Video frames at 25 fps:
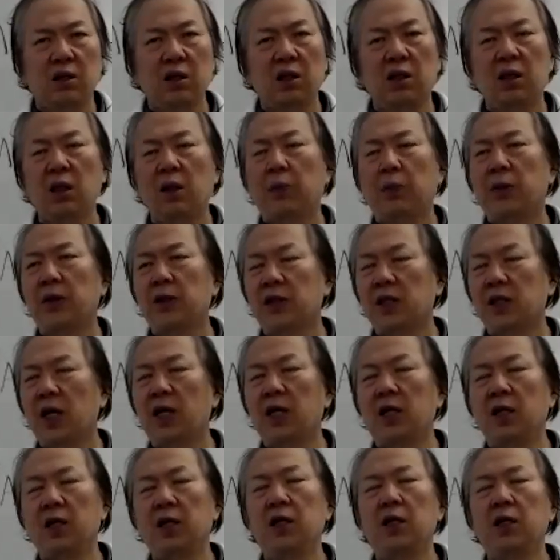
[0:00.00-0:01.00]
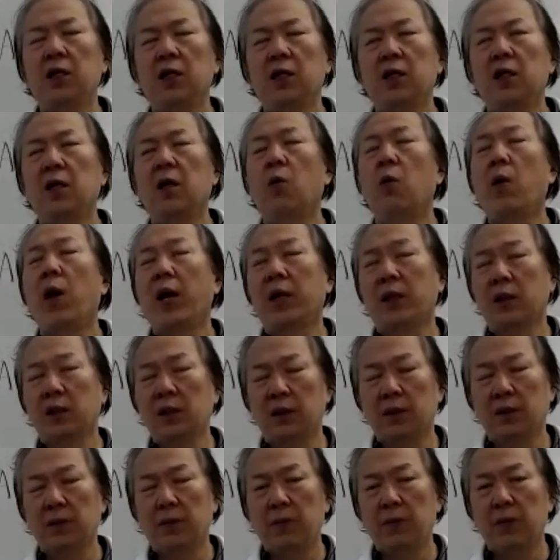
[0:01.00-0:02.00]
30% in the
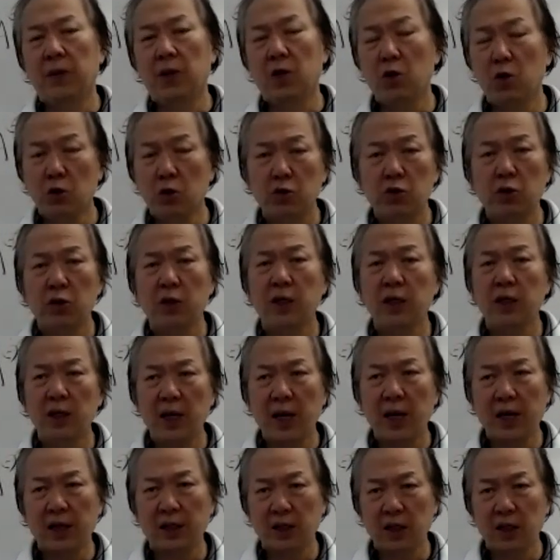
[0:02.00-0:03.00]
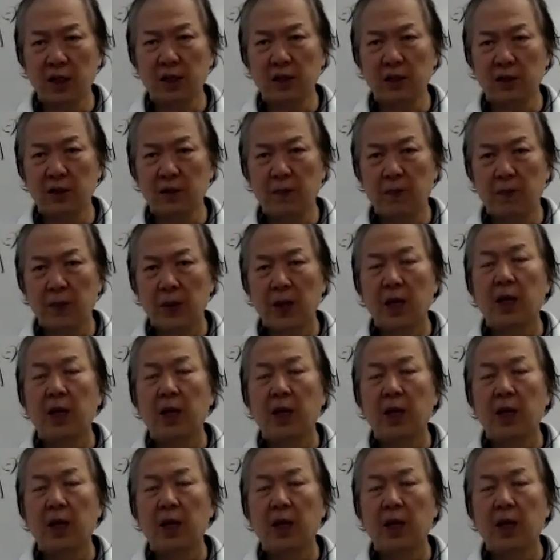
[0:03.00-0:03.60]
water. Usually like this.